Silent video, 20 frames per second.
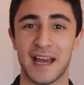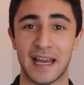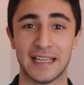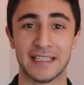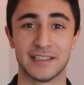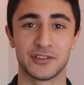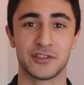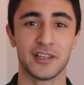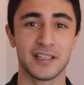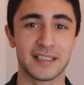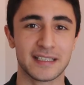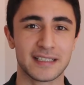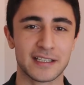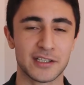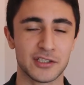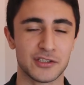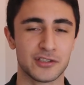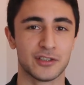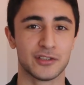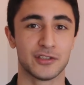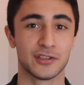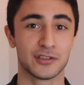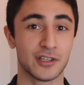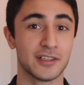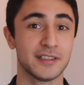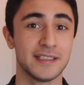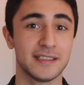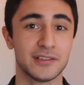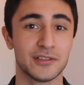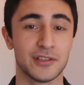In Turkish, you
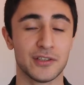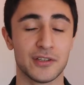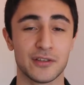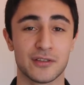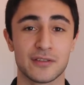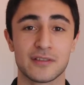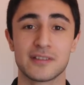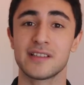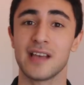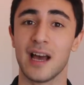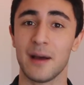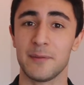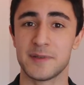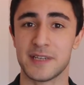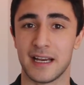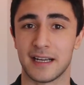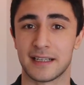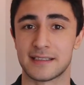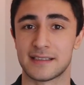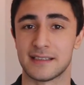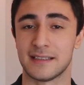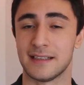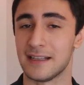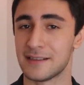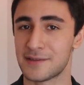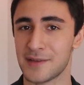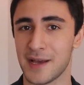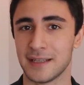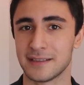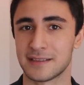don't need to use subjects in a
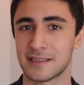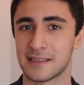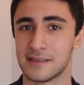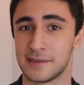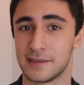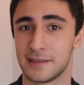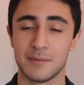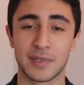sentence